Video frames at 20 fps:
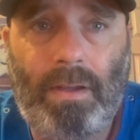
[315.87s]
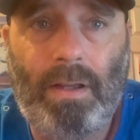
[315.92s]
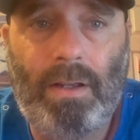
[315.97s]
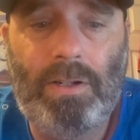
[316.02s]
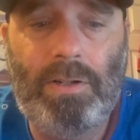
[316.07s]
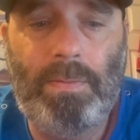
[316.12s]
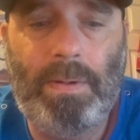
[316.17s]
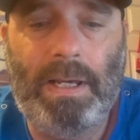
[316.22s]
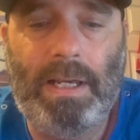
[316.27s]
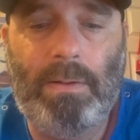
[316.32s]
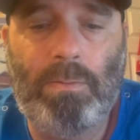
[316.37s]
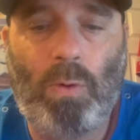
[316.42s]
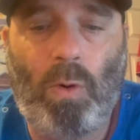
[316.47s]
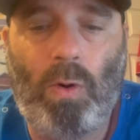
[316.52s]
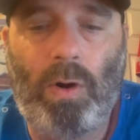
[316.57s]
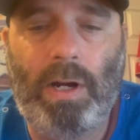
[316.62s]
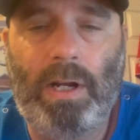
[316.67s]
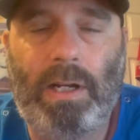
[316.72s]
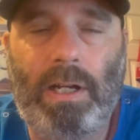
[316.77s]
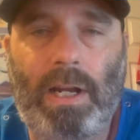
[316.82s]
to be
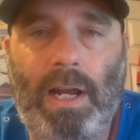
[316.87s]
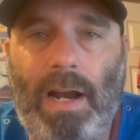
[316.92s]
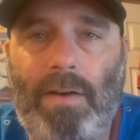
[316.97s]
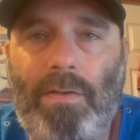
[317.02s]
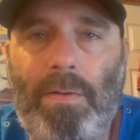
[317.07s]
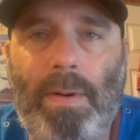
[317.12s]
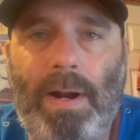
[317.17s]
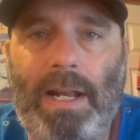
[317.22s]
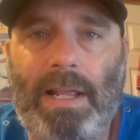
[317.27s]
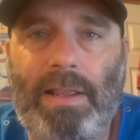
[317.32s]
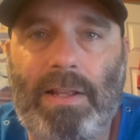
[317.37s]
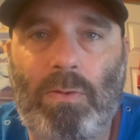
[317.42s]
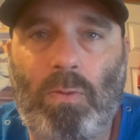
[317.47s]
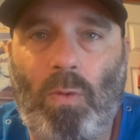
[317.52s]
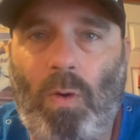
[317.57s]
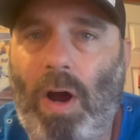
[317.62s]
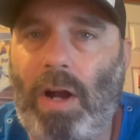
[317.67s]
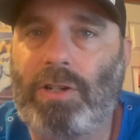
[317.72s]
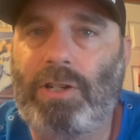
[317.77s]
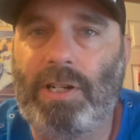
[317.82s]
more. Everybody that
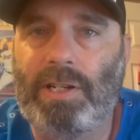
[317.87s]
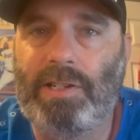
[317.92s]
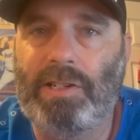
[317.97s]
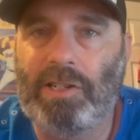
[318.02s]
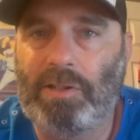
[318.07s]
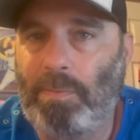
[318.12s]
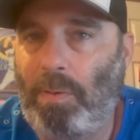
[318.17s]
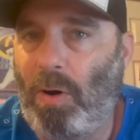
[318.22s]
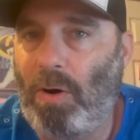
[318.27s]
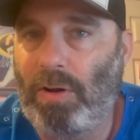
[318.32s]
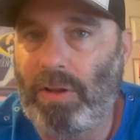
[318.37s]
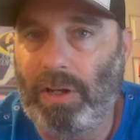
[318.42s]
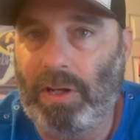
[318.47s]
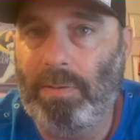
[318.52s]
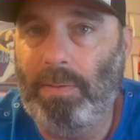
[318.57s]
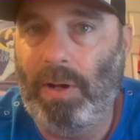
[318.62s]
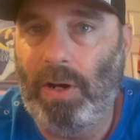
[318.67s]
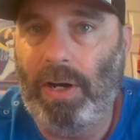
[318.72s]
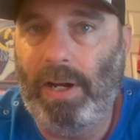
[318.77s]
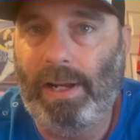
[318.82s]
watches is part of the
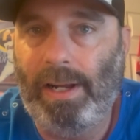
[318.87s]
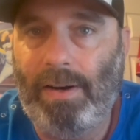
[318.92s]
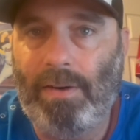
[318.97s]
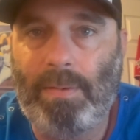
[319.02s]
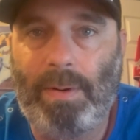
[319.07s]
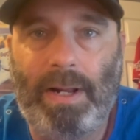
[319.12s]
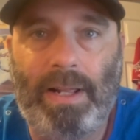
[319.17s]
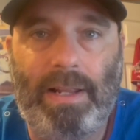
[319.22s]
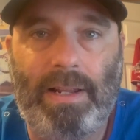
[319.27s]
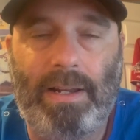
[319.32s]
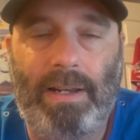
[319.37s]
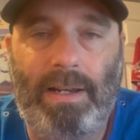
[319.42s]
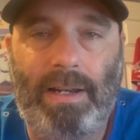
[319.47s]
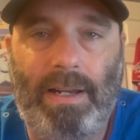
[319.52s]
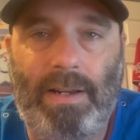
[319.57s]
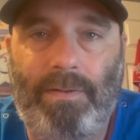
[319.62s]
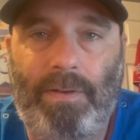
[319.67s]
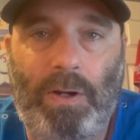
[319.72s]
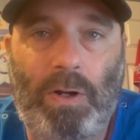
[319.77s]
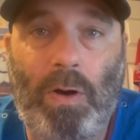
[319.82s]
community. Everybody that,
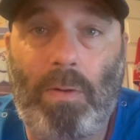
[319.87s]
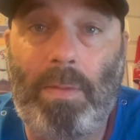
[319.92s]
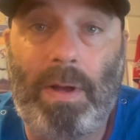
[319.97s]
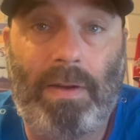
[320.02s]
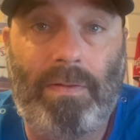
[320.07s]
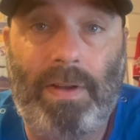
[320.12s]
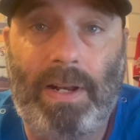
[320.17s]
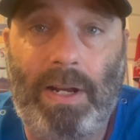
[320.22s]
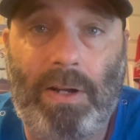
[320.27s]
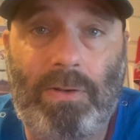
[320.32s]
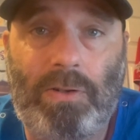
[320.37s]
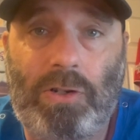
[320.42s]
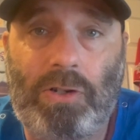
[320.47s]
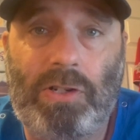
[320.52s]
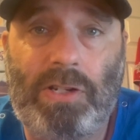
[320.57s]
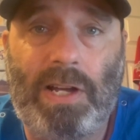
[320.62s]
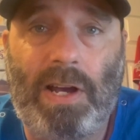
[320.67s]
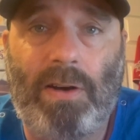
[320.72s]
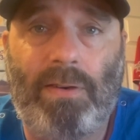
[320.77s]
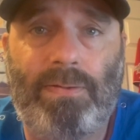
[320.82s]
if you don't make videos
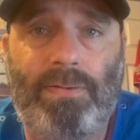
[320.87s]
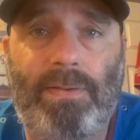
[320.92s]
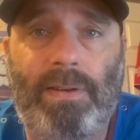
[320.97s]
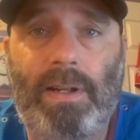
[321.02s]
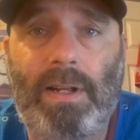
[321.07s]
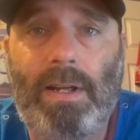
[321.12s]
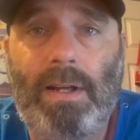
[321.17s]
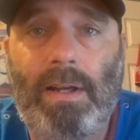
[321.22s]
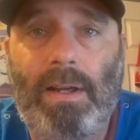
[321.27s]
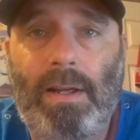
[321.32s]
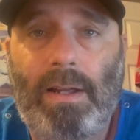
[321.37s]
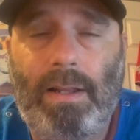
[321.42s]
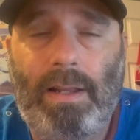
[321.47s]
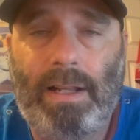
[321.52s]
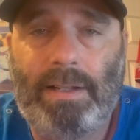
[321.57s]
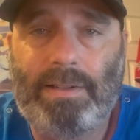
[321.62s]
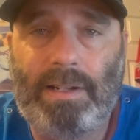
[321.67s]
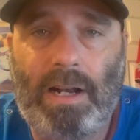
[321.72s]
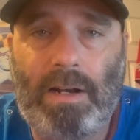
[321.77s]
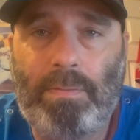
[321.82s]
yourself,
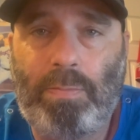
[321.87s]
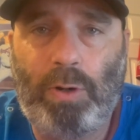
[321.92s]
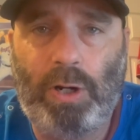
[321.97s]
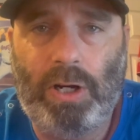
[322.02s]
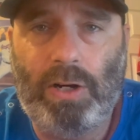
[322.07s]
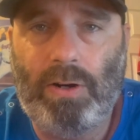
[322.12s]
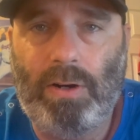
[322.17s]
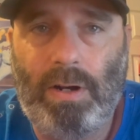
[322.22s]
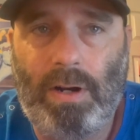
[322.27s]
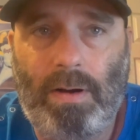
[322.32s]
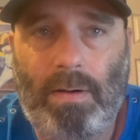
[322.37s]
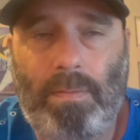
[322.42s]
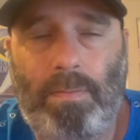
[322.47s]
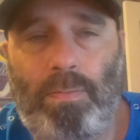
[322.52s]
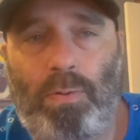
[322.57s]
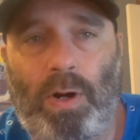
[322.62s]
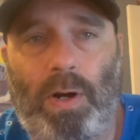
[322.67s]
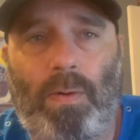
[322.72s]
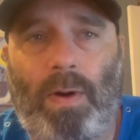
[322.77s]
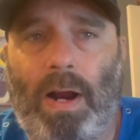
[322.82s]
that's not a
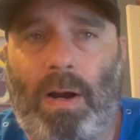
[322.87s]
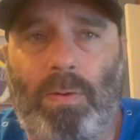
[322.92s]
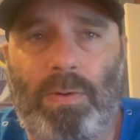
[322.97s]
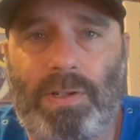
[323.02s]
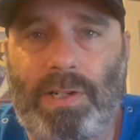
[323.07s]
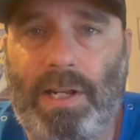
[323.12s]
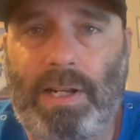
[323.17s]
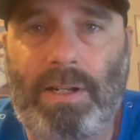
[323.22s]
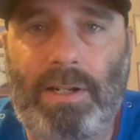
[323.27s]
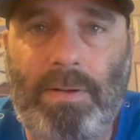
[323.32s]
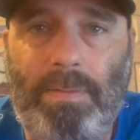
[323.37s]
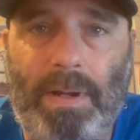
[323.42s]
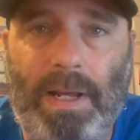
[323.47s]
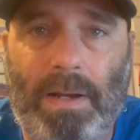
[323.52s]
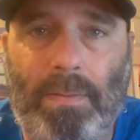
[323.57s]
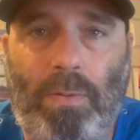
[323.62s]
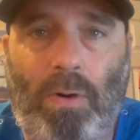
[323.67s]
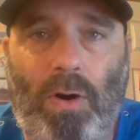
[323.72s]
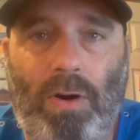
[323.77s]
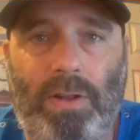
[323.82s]
prerequisite to
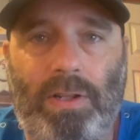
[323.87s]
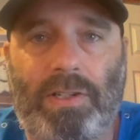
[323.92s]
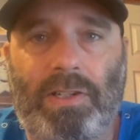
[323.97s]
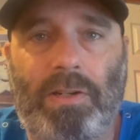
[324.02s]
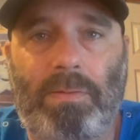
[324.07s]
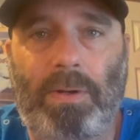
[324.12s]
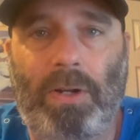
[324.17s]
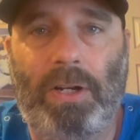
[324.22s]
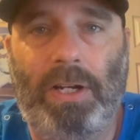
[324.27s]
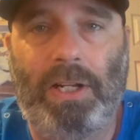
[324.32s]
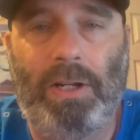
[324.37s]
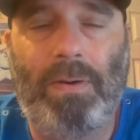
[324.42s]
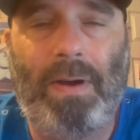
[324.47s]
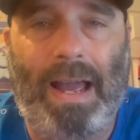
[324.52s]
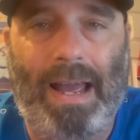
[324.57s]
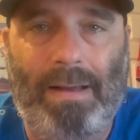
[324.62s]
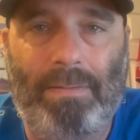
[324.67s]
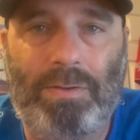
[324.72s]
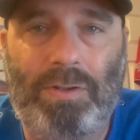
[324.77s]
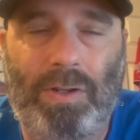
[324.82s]
being part of this community. You
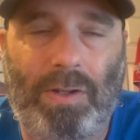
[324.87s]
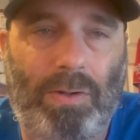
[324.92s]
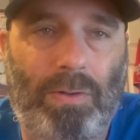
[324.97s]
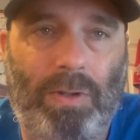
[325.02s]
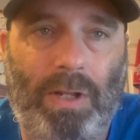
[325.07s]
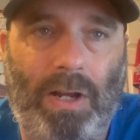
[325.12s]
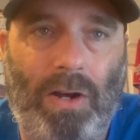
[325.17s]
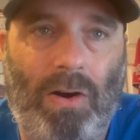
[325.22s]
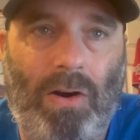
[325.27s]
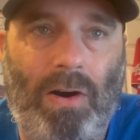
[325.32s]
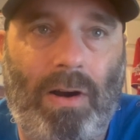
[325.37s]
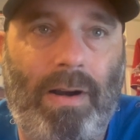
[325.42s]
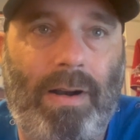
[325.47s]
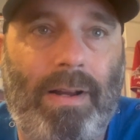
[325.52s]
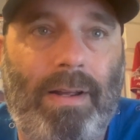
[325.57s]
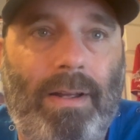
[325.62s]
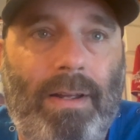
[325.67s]
absolutely are.